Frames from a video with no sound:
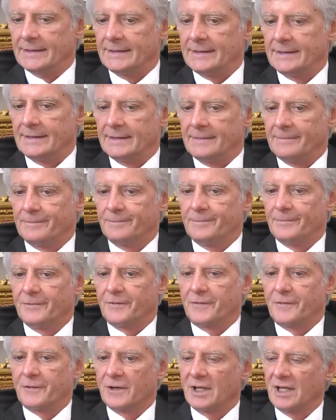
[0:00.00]
uh,
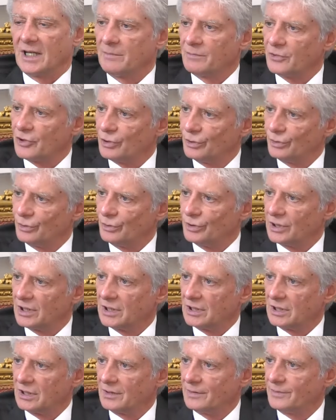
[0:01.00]
for them to uh,
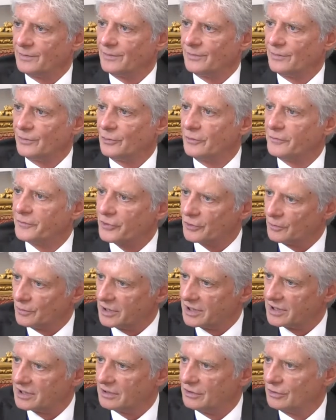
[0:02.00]
move
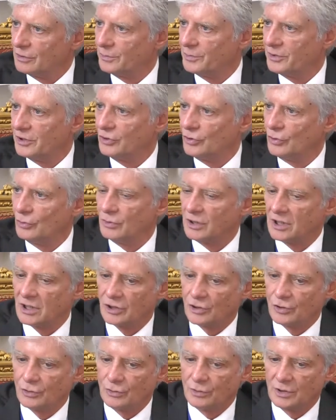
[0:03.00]
towards the European Union
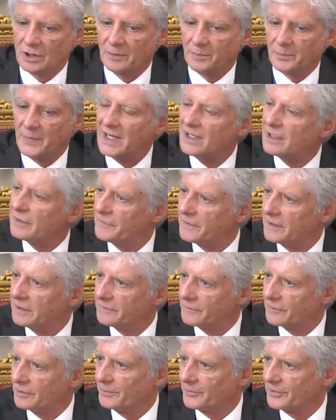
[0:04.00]
to uh, benefit
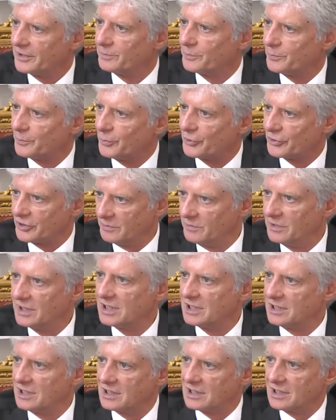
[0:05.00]
from the
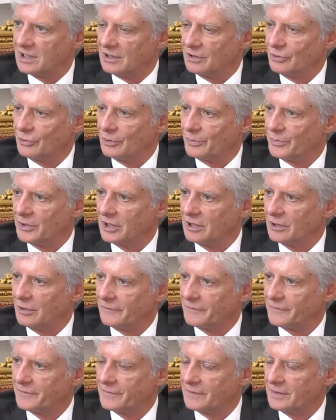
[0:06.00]
possibilities that the European uh,
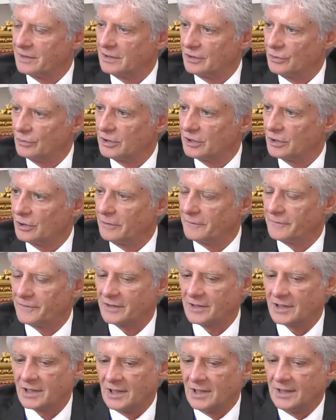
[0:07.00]
Union
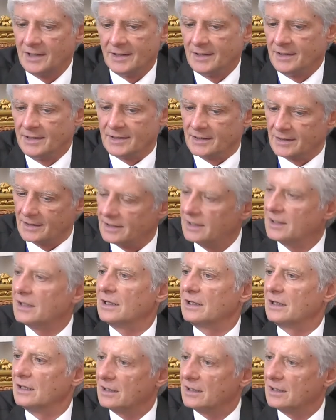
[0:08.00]
offers, they, uh,